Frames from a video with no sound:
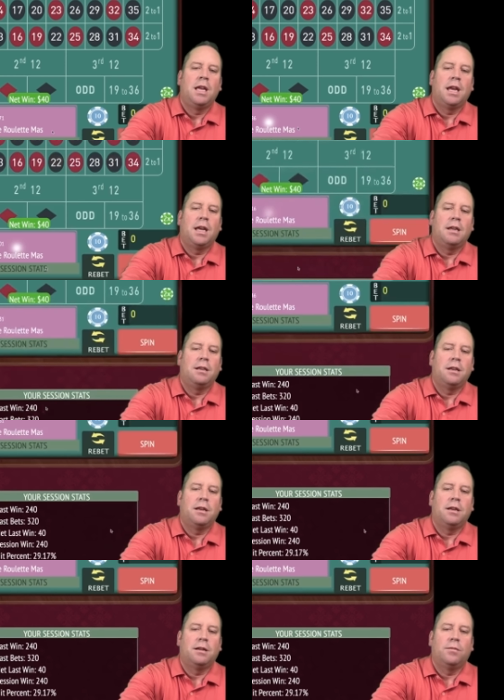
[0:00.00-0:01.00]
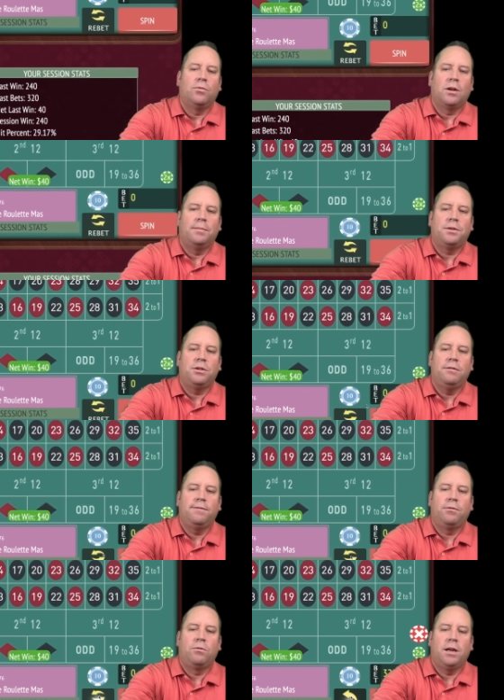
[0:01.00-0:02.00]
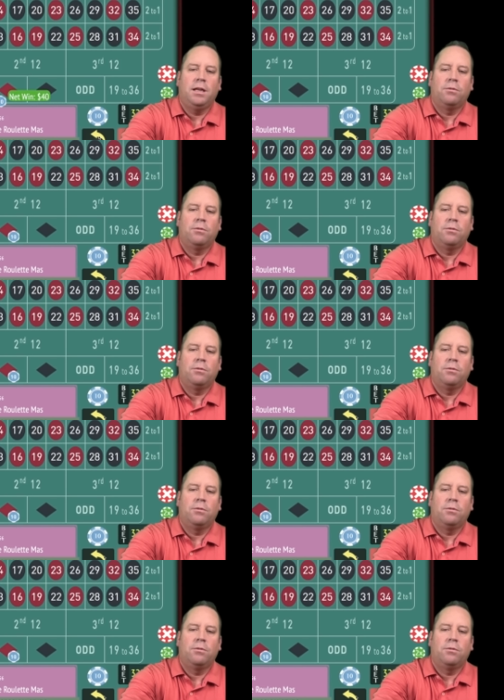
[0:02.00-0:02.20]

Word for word: And um, we're up 240.